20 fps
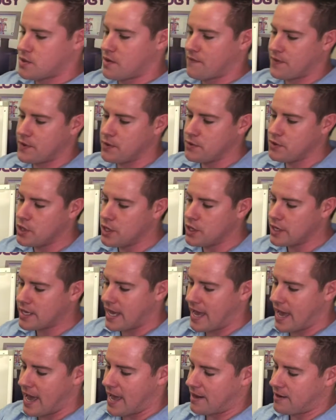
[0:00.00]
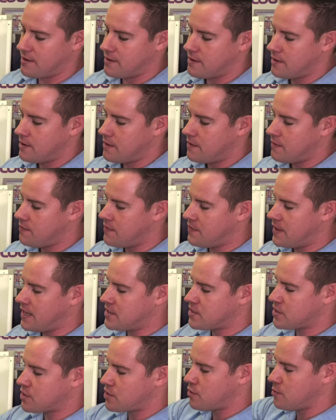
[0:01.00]
if you look at
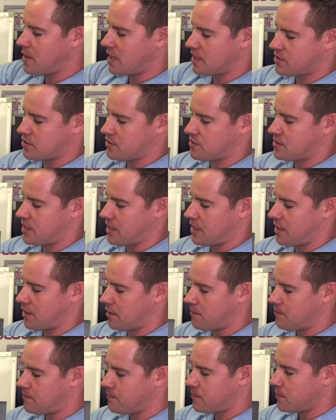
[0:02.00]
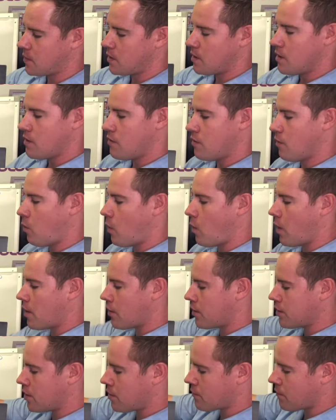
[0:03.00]
these 2 pictures here, the one
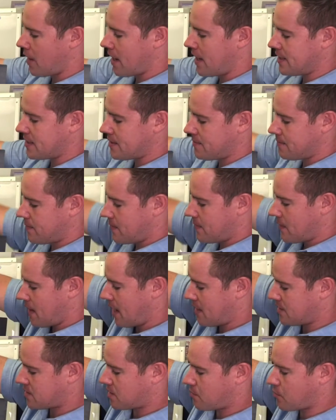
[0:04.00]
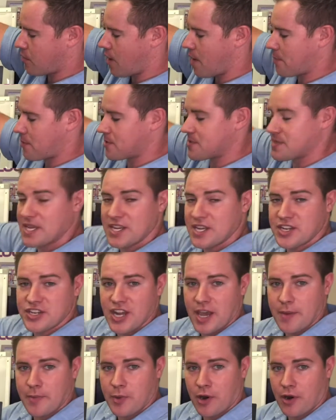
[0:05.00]
on your right has the proper
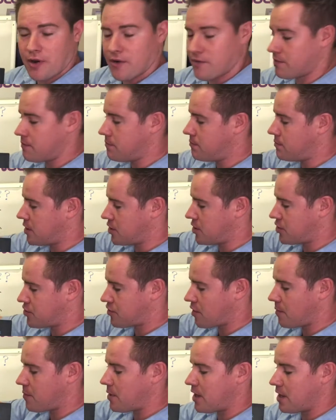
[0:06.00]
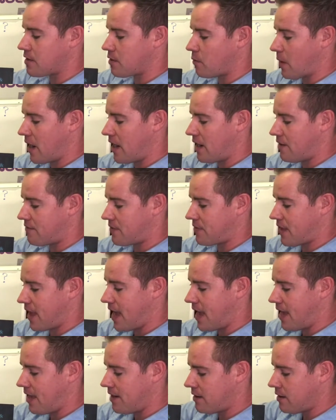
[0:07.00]
C-shaped curve, distributing the weight of the
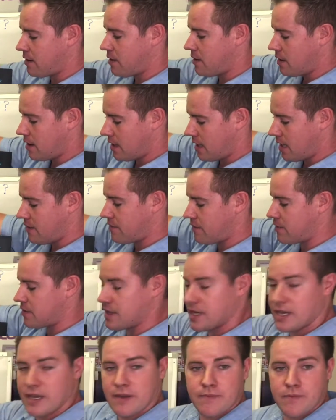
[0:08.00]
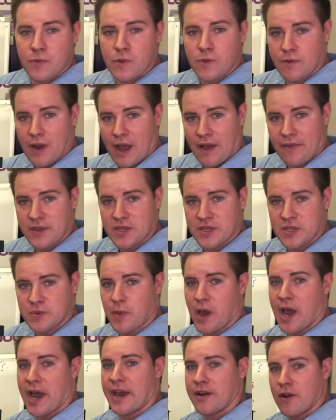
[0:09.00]
head evenly throughout the
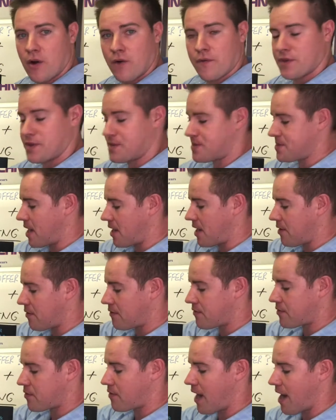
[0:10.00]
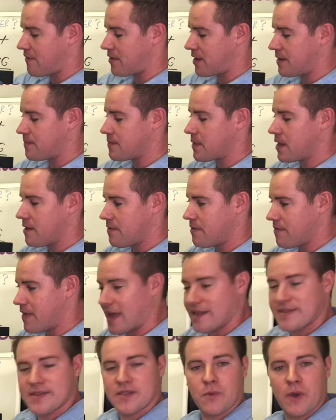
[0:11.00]
spine over the center of gravity.
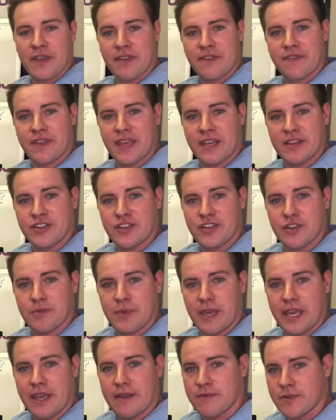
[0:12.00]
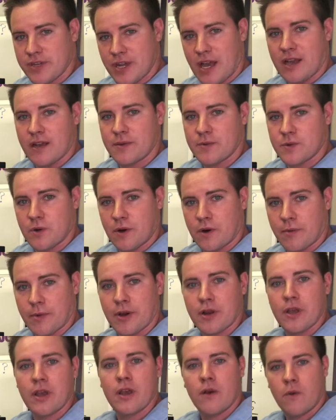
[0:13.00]
That's the way that things should be. Shock absorber.
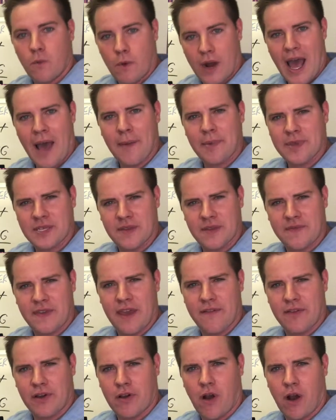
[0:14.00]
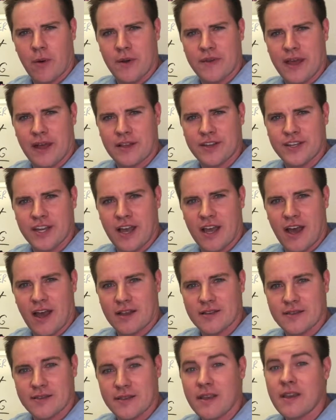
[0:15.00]
What happens if you have a car without
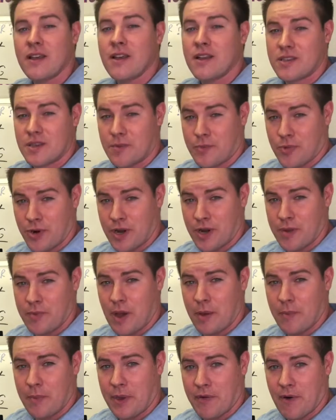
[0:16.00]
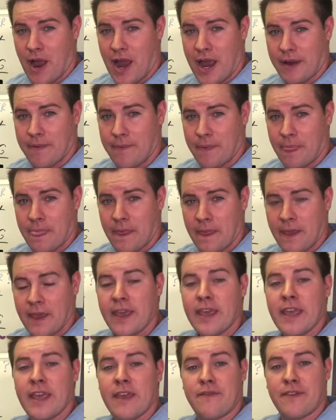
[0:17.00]
shocks? It's a pretty bumpy ride.
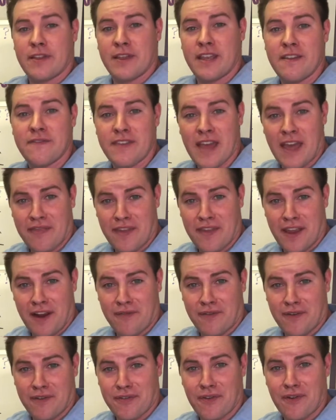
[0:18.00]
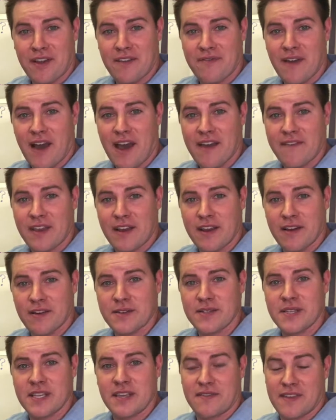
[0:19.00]
If you leave that there for 35
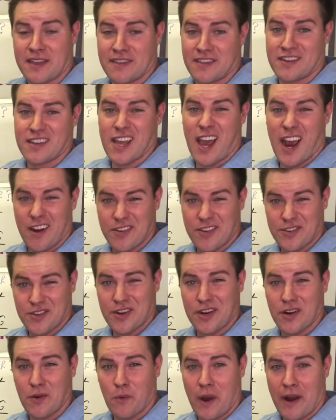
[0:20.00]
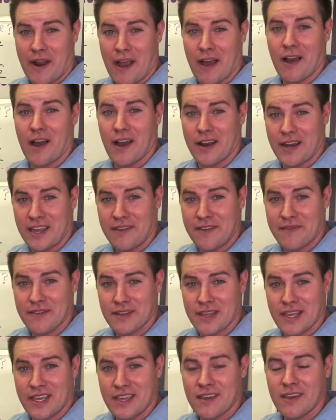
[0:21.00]
years, do you think the tires are going to wear out
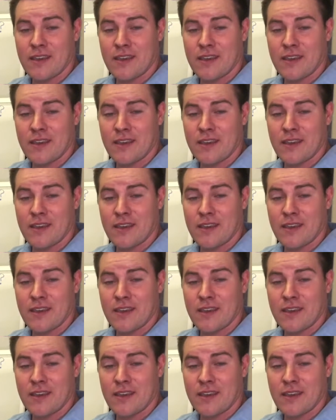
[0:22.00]
unevenly,